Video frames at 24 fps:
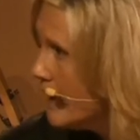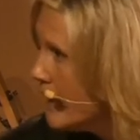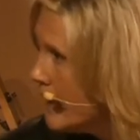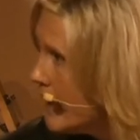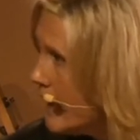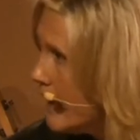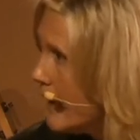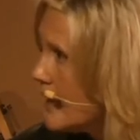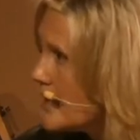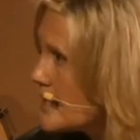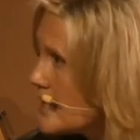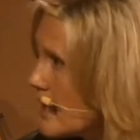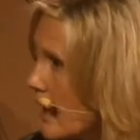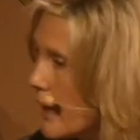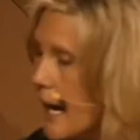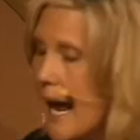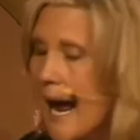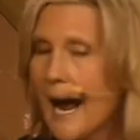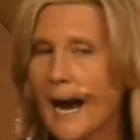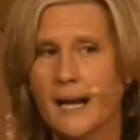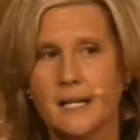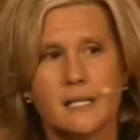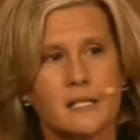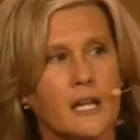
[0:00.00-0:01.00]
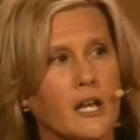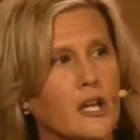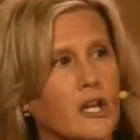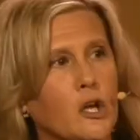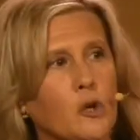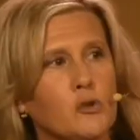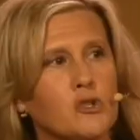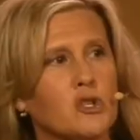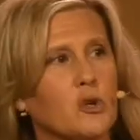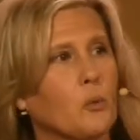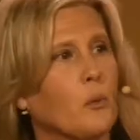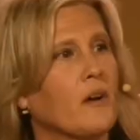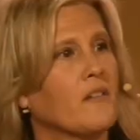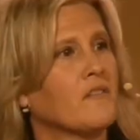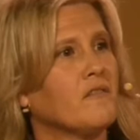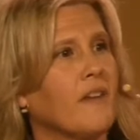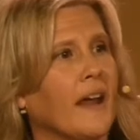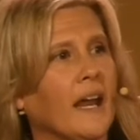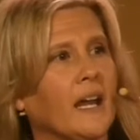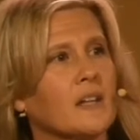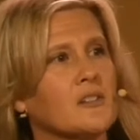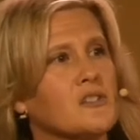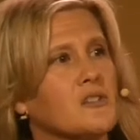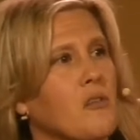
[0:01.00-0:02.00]
He's not asking you to
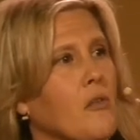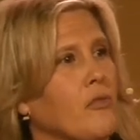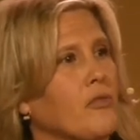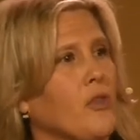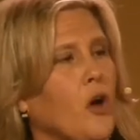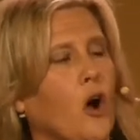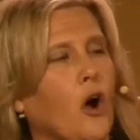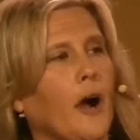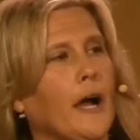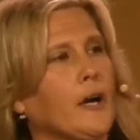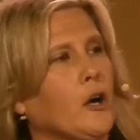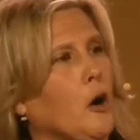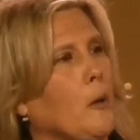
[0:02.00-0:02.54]
advance the thought